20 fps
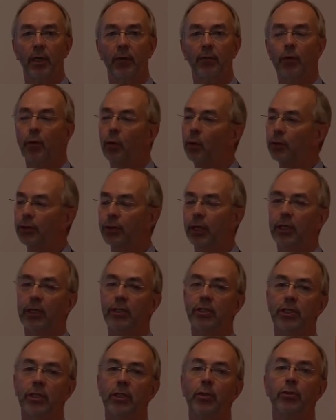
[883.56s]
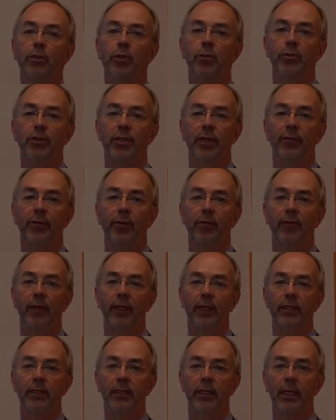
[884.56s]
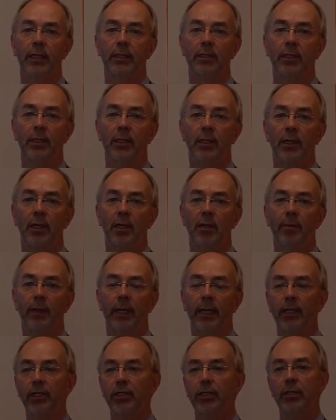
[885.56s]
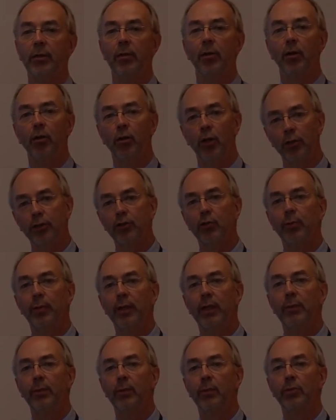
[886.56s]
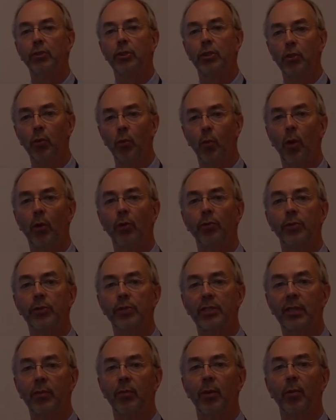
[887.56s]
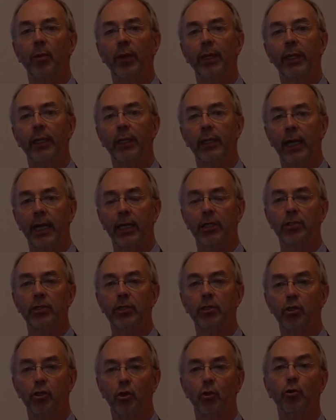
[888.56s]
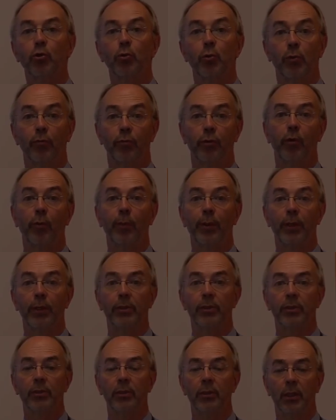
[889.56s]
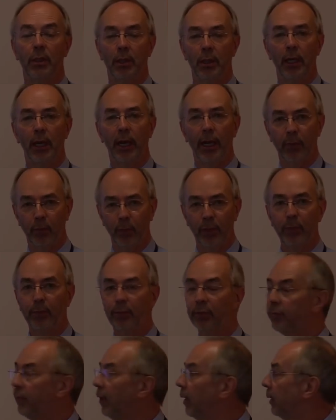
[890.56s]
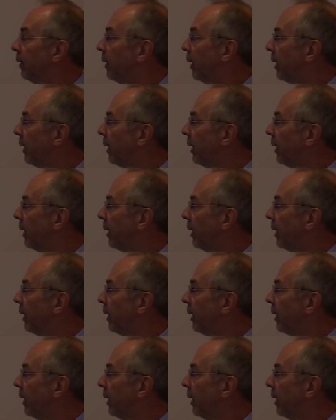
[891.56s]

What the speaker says: Of course, they can still do stuff over the internet, but actually lots of people still want somewhere where they can actually talk to a real person, and we'd provide